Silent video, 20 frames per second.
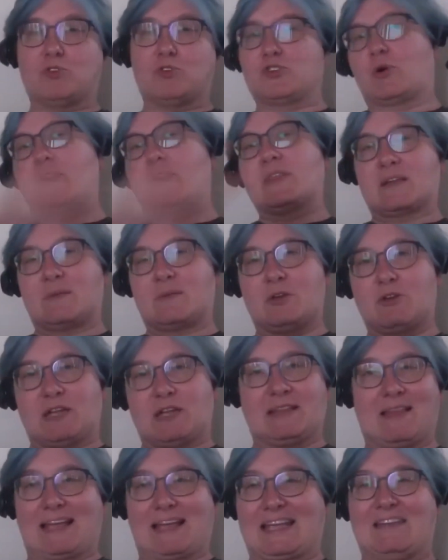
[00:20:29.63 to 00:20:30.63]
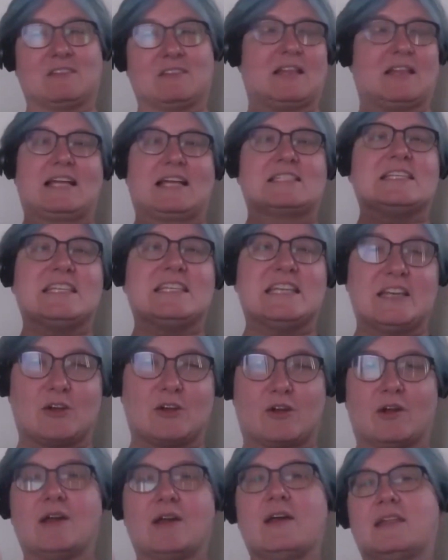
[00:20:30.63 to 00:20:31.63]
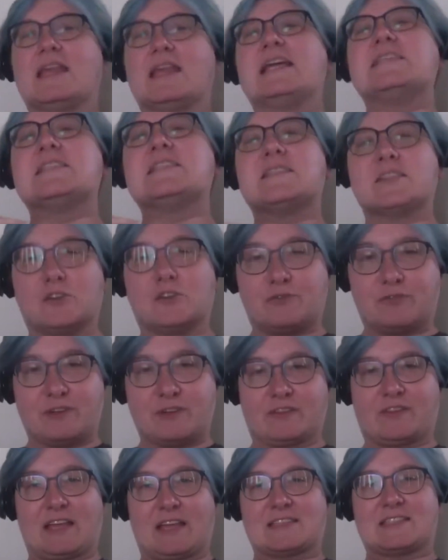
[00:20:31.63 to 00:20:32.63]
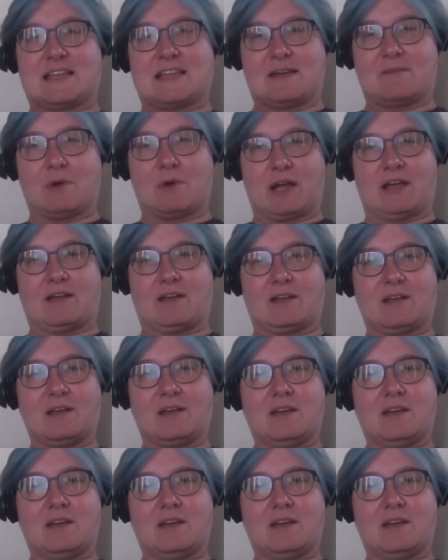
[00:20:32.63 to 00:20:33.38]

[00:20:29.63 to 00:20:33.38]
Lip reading: joined the community like even the last year, they still feel that same way.